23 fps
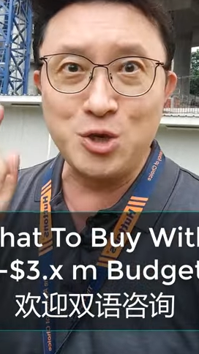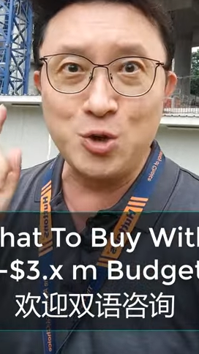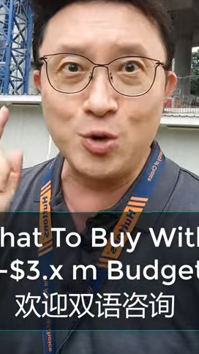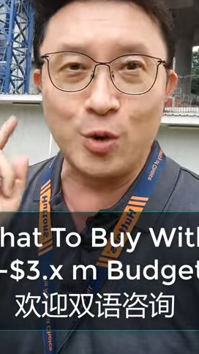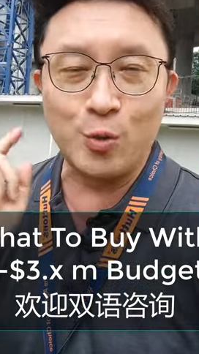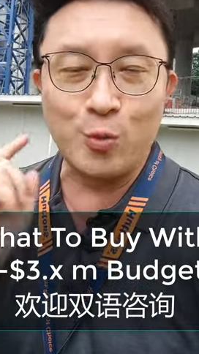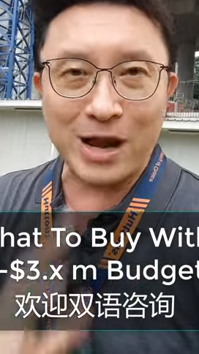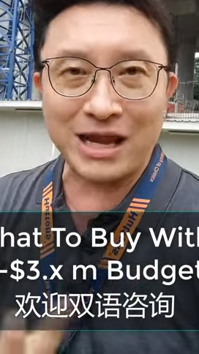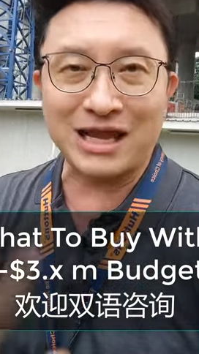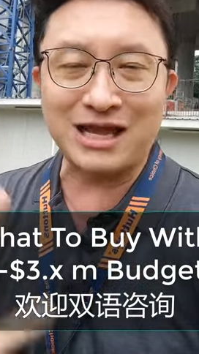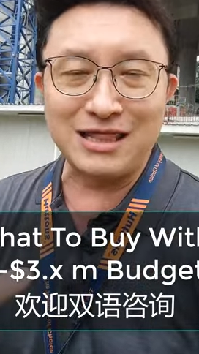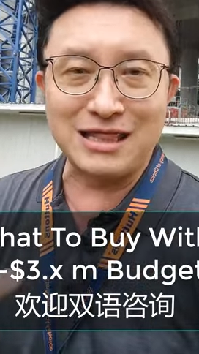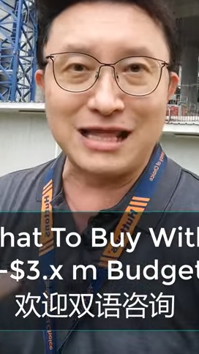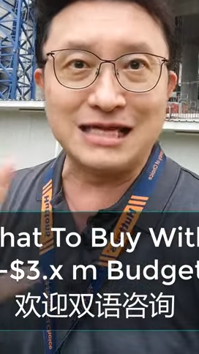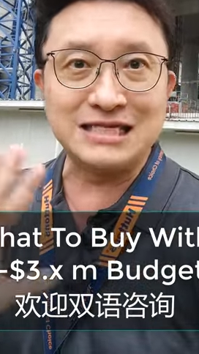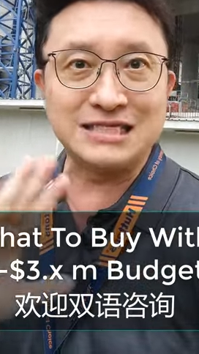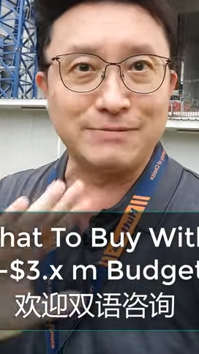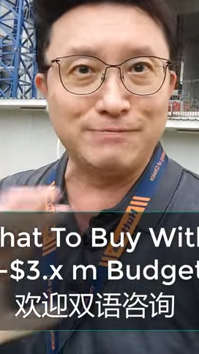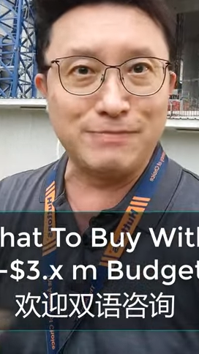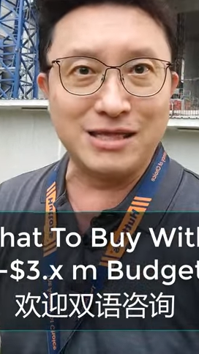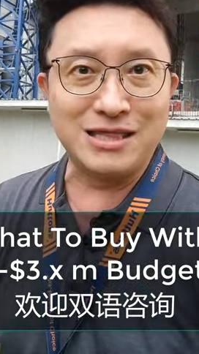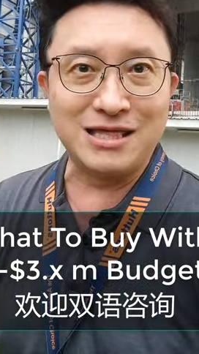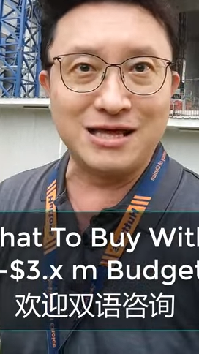you'll
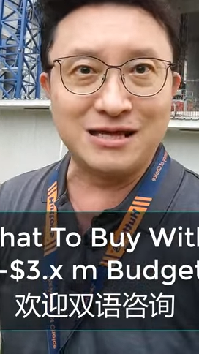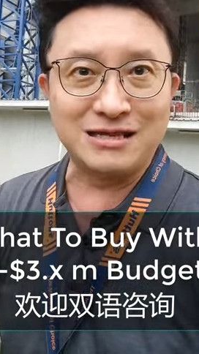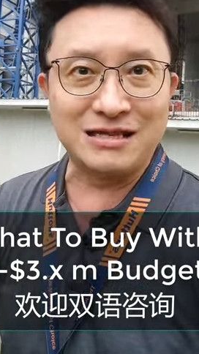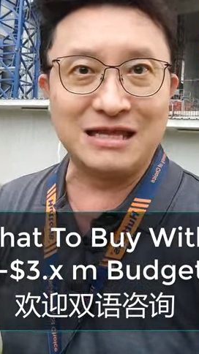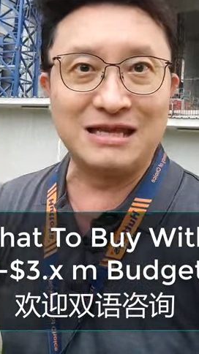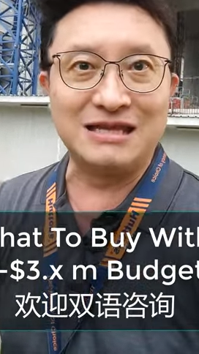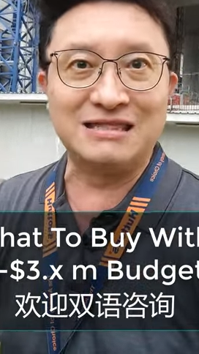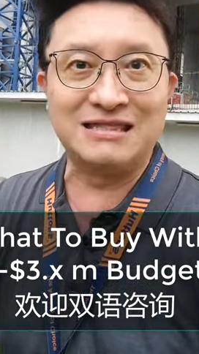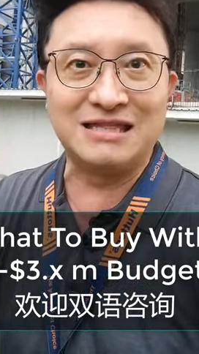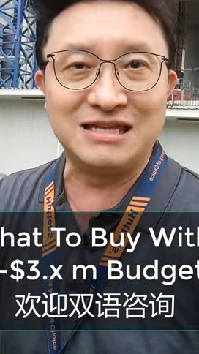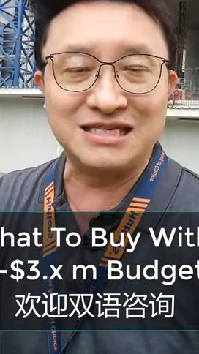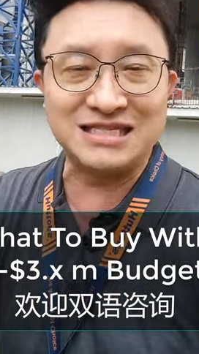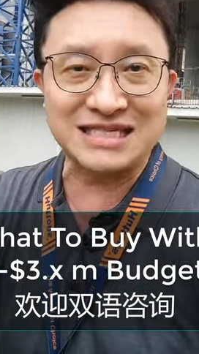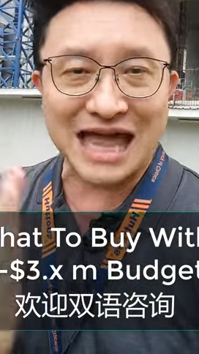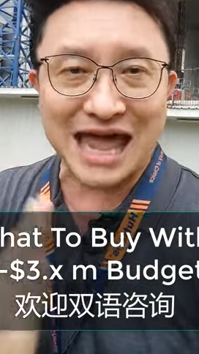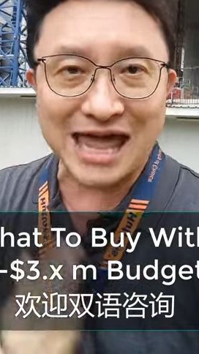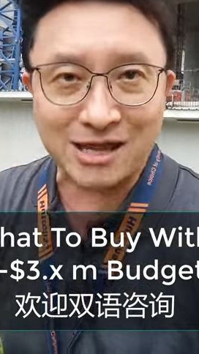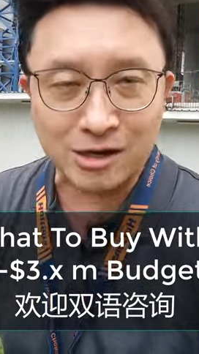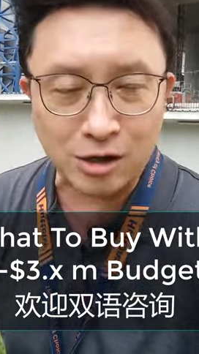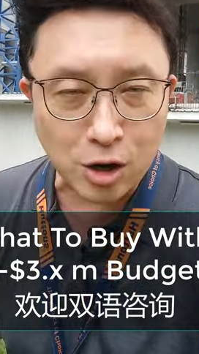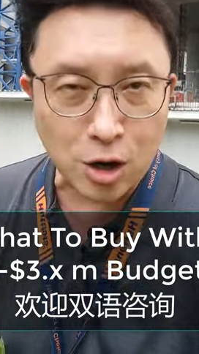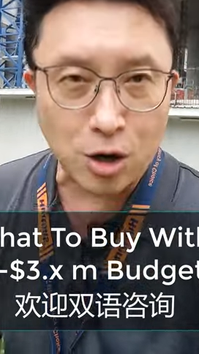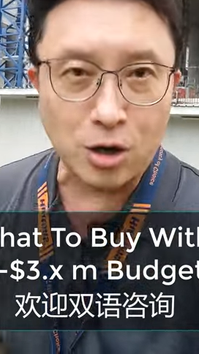recognize immediately this
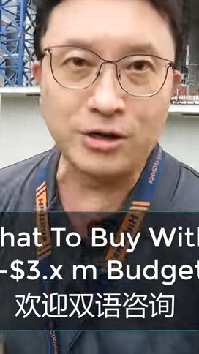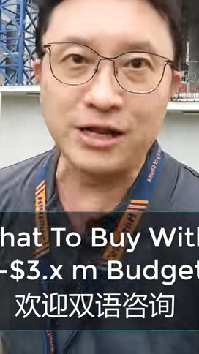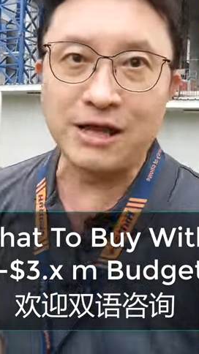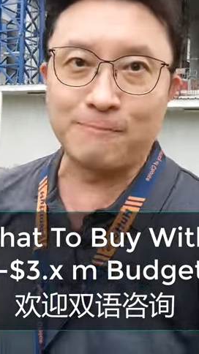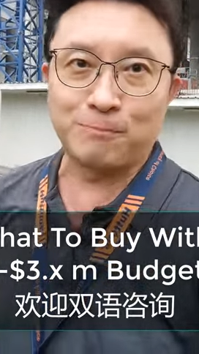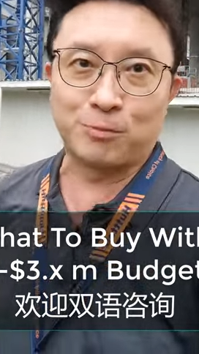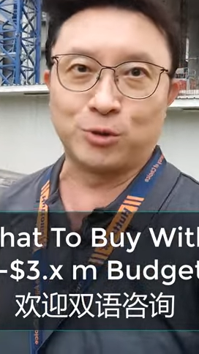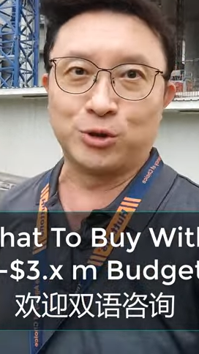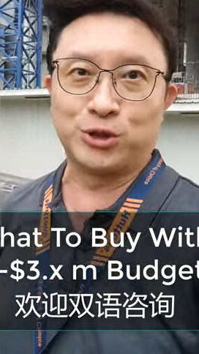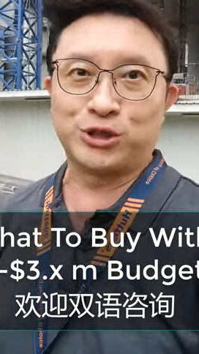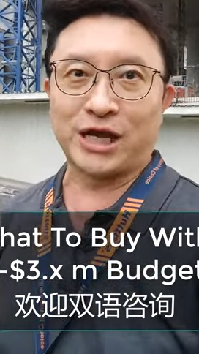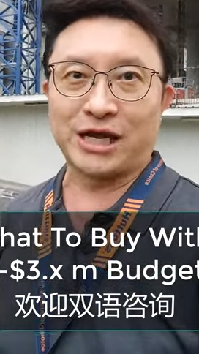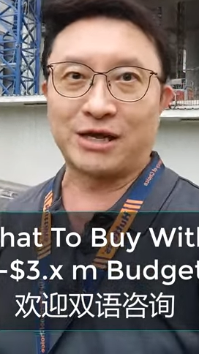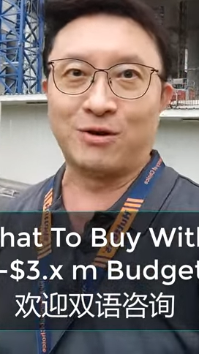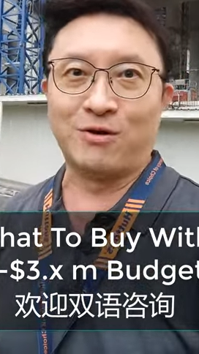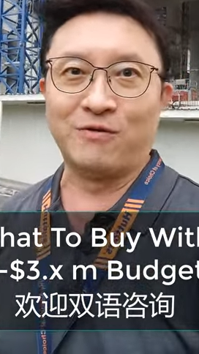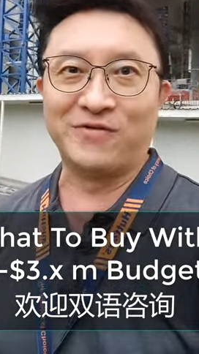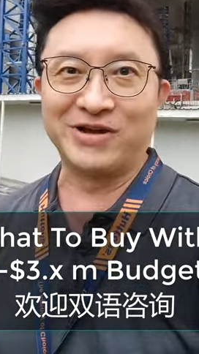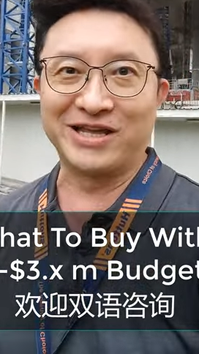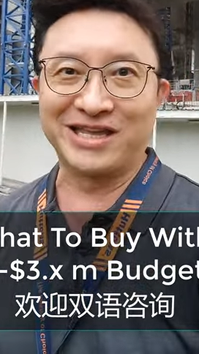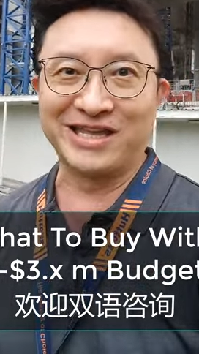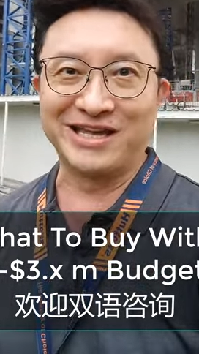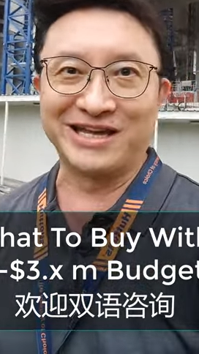iconic project
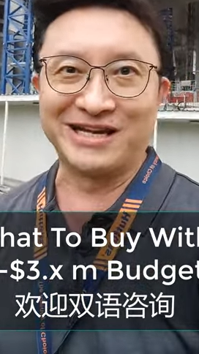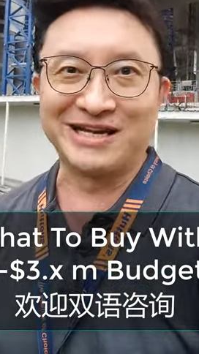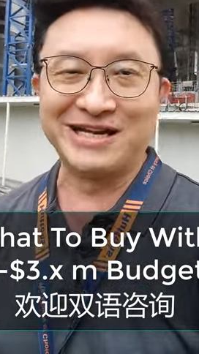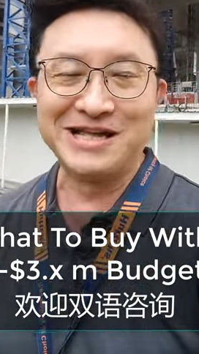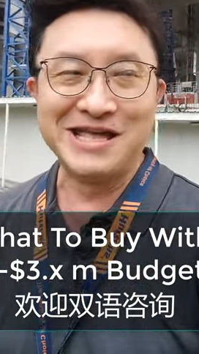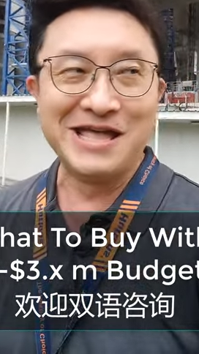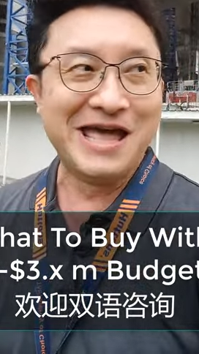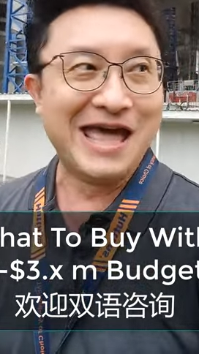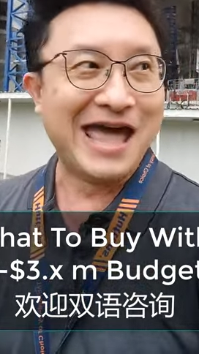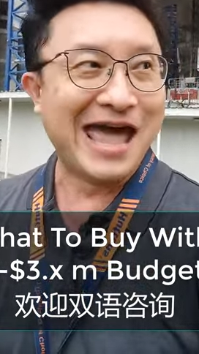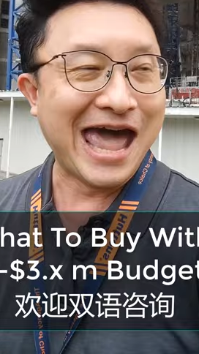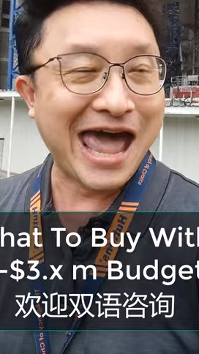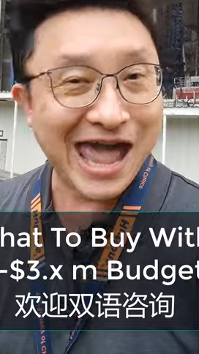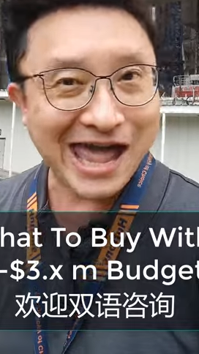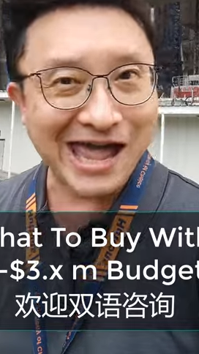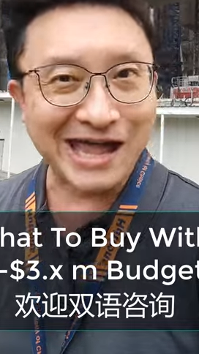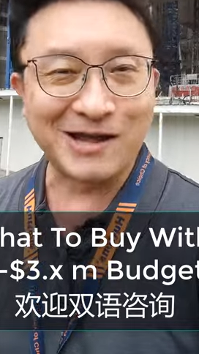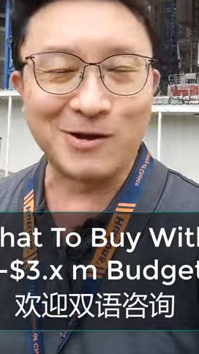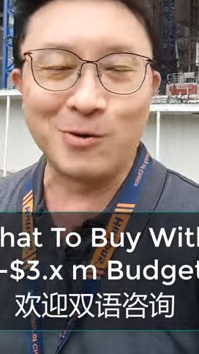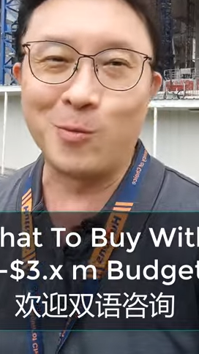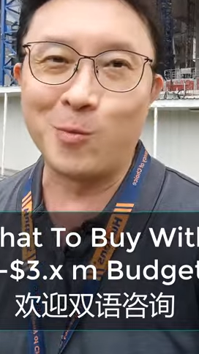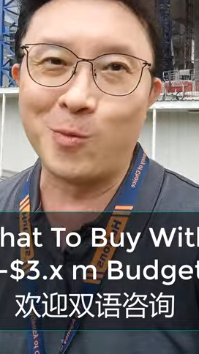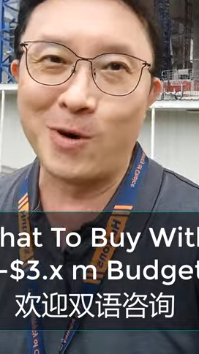over here
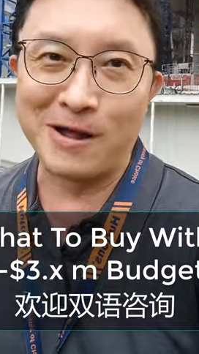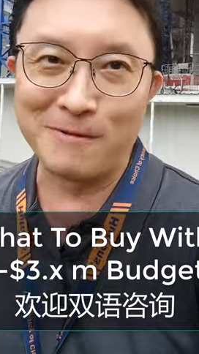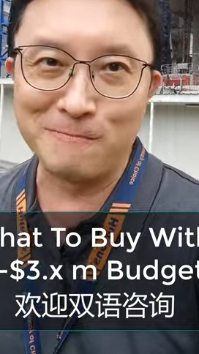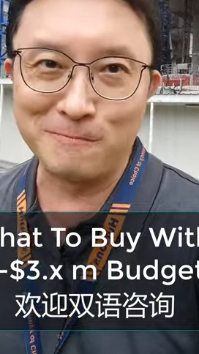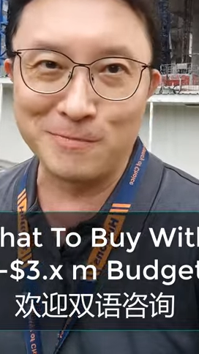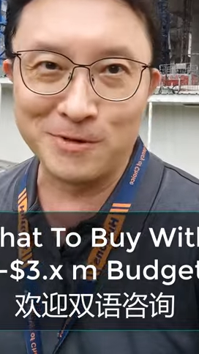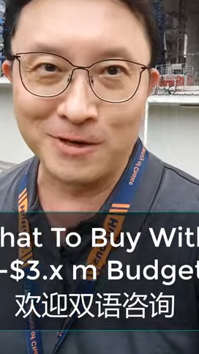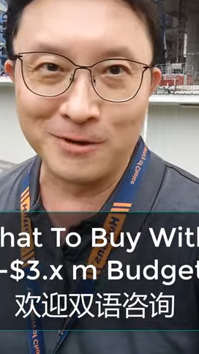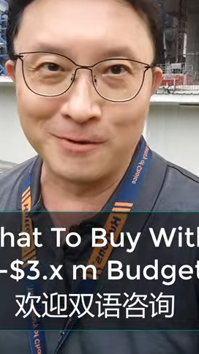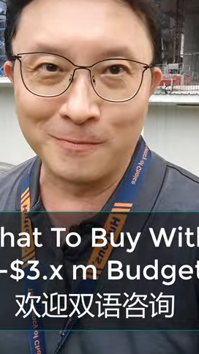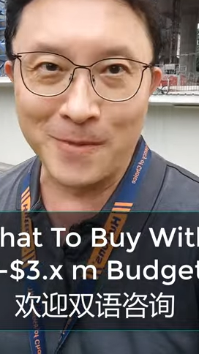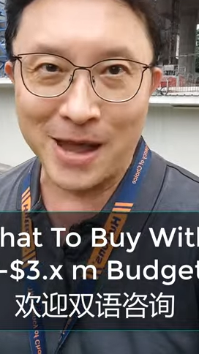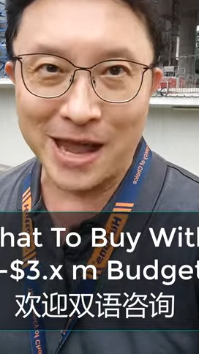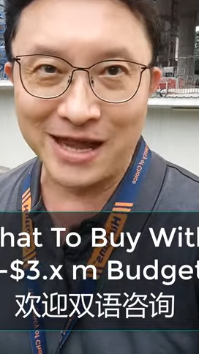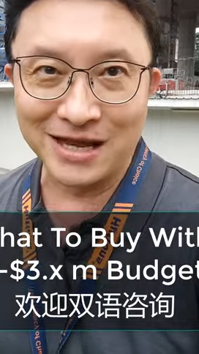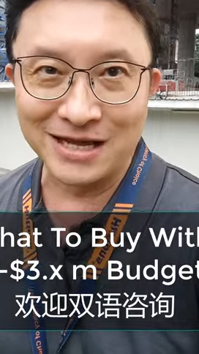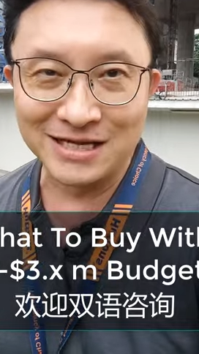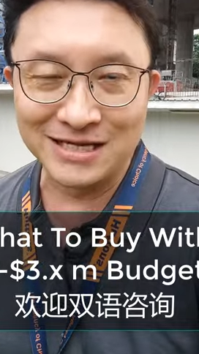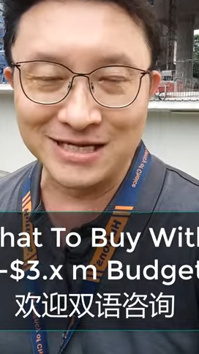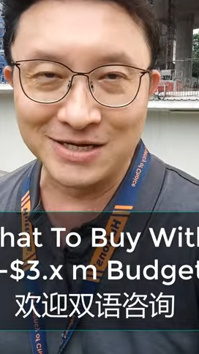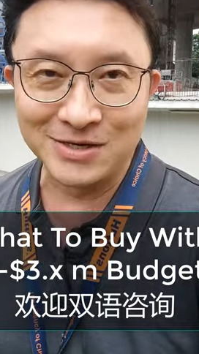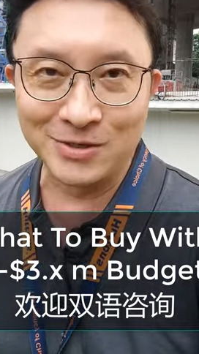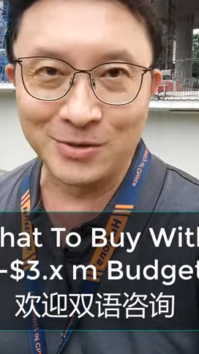at One Pearl Bank.